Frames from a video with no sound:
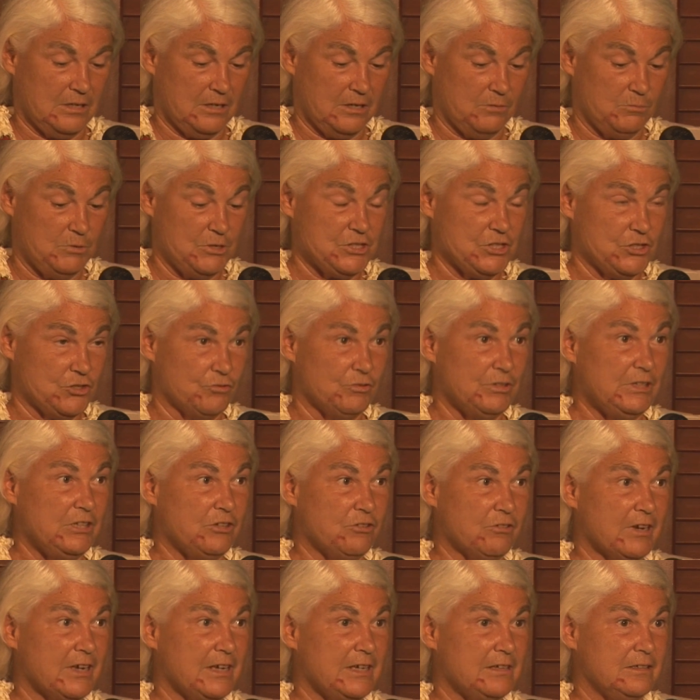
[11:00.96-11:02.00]
which is really
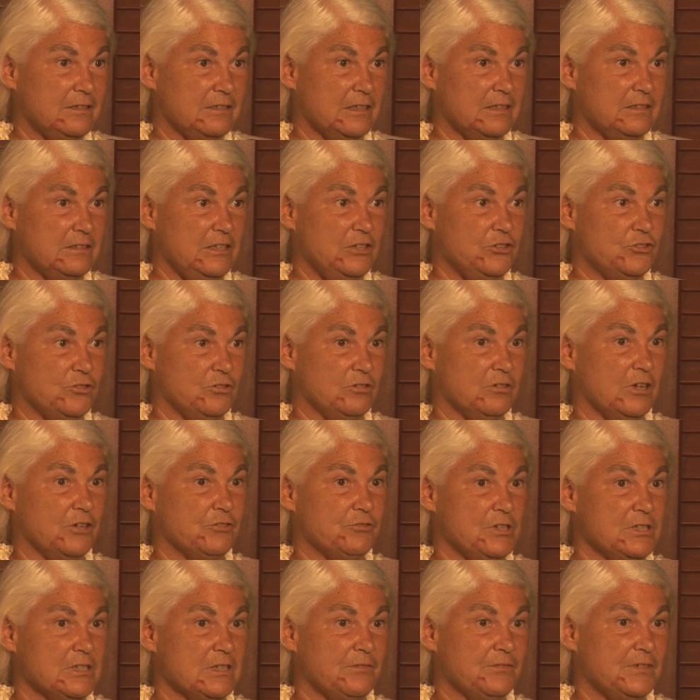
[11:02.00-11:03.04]
great that these two
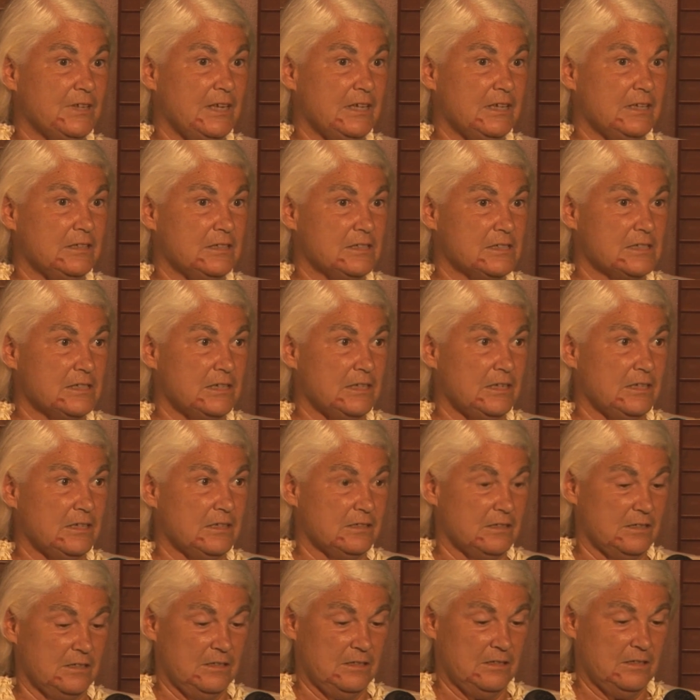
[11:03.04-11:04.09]
countries have taken a stand.